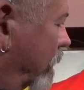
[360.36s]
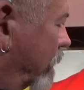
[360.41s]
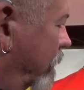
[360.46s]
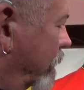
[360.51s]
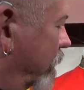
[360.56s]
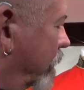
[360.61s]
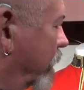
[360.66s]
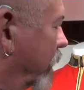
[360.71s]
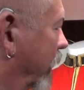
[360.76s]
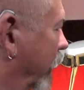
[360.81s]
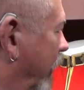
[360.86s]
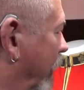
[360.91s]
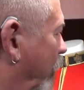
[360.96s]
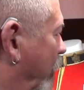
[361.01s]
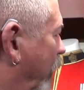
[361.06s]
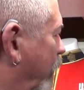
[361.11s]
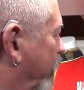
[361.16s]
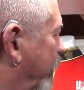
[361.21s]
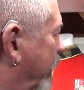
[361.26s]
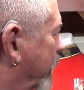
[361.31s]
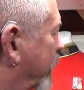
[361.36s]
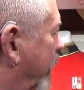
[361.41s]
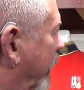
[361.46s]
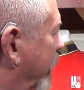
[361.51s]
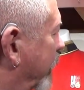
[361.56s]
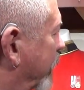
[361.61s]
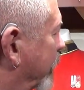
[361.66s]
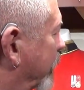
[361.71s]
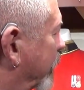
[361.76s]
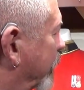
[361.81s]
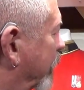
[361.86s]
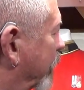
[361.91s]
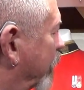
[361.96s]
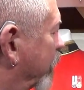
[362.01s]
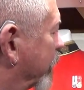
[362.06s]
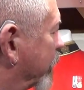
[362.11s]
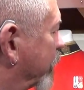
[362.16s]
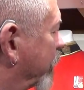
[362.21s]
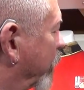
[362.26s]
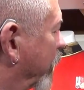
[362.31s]
And what we tended to do
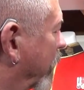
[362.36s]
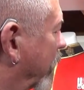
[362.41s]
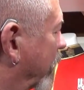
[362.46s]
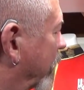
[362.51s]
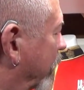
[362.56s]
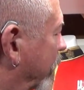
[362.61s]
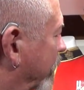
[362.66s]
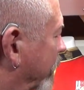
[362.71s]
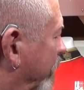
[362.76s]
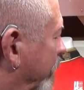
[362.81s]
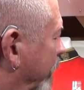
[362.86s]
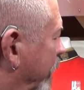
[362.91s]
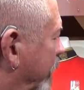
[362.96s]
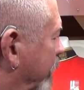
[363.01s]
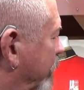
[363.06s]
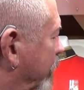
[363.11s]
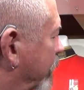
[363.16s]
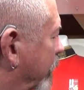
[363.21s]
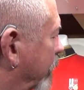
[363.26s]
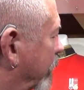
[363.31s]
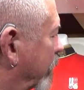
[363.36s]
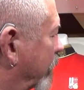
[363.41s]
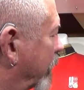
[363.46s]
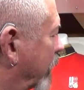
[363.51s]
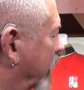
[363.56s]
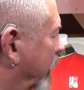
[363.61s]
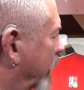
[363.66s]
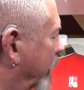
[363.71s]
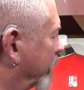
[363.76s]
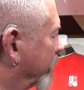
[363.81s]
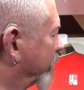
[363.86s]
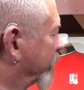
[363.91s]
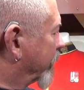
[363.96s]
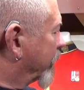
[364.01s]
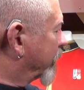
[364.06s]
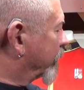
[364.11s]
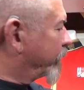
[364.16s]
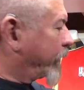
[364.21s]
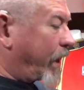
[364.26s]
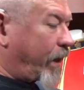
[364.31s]
was wear the miniature
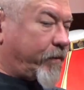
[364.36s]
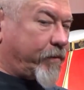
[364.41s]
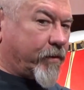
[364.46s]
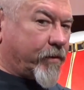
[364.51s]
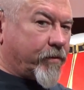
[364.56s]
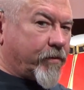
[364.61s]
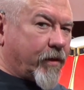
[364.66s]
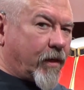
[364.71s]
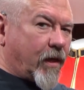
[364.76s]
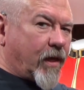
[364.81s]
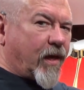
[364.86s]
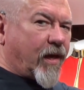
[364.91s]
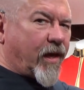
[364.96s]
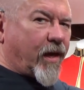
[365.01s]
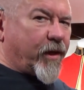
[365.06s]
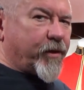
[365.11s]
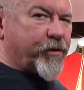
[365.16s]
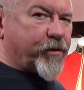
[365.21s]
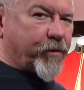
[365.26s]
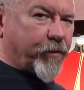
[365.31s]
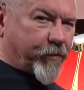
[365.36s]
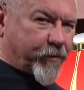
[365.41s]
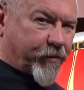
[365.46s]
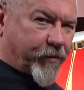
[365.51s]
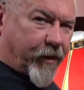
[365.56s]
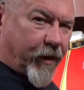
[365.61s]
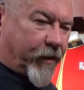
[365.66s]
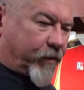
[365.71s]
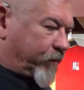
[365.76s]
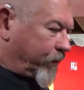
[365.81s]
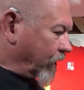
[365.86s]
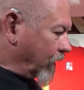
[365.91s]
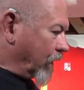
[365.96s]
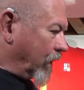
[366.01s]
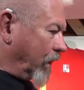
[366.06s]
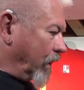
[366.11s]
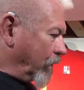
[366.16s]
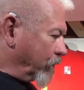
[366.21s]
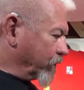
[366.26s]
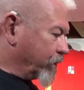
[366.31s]
badges as shirt studs,
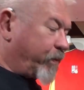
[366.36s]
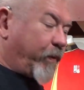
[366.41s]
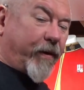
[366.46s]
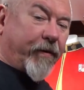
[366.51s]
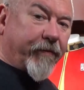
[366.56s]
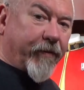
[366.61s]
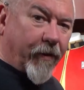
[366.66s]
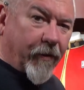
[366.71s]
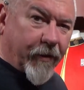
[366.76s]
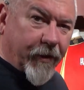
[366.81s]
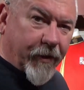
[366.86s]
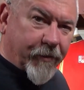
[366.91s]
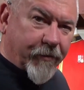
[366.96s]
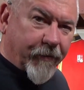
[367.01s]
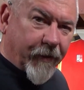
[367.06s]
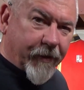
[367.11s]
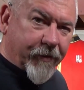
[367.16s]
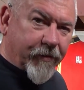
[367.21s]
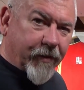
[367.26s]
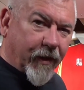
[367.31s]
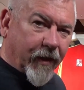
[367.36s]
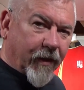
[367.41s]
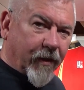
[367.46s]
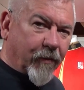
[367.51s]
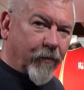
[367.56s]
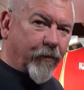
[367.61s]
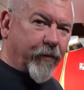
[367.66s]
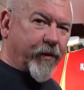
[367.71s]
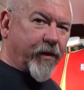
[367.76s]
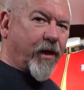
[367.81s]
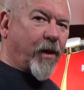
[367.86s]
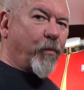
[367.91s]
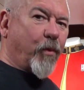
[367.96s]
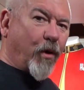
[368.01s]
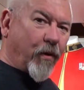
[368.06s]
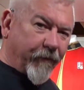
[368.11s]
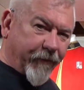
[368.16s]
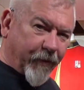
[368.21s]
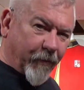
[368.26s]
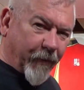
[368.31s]
which made it very interesting when you come
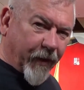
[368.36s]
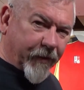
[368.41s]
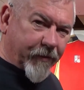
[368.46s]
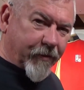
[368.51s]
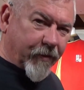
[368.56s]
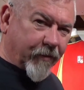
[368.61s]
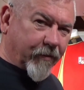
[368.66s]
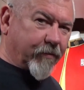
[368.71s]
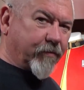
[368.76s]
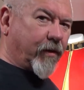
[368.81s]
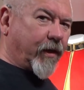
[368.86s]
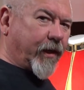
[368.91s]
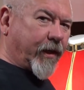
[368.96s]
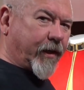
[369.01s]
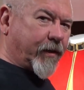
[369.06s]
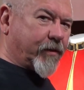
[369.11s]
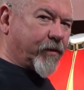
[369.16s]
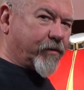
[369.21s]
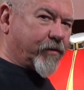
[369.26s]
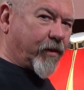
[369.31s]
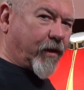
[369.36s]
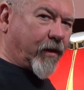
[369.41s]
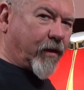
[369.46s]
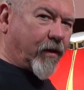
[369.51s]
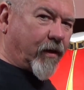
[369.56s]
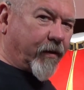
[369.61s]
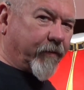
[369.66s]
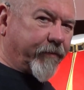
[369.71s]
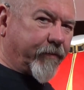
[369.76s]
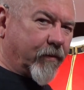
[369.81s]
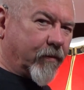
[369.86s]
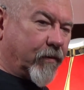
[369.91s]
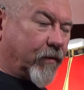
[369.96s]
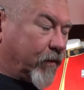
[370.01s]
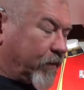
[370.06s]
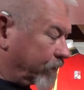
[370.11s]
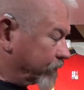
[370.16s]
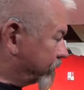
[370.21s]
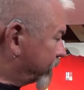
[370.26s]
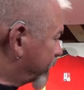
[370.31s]
home from the mess dinner trying to get this thing off.
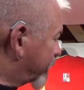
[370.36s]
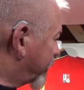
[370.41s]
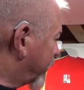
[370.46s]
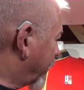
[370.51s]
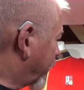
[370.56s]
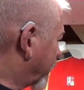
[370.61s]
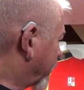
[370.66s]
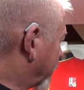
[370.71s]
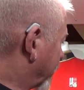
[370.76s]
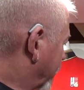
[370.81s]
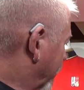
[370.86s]
Just saying.